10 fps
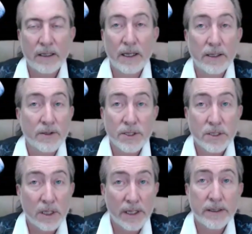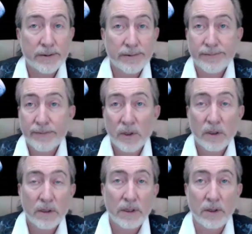and and just like,
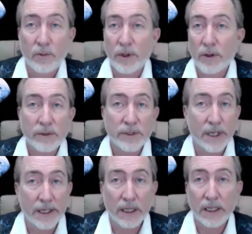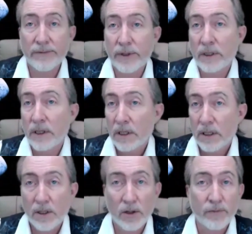you know, whether it was 9/11,
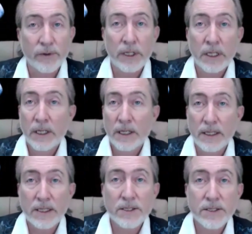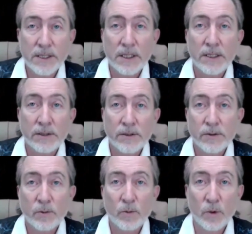COVID, these
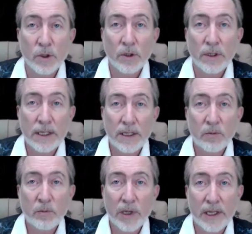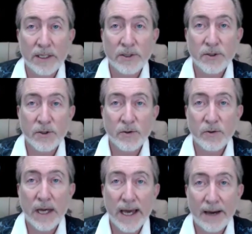things were in place
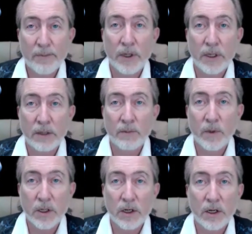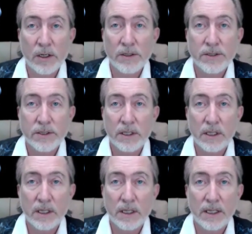to happen because
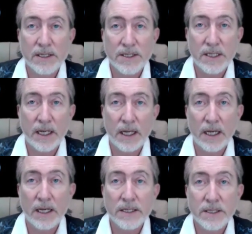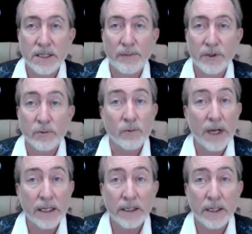it set us up to
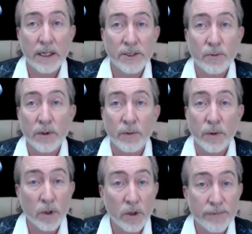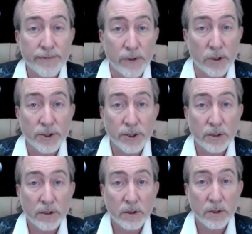recognize where we were first
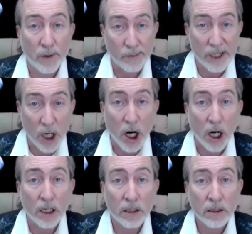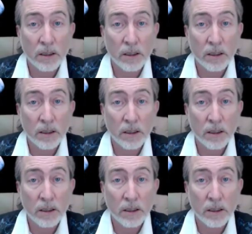where we are,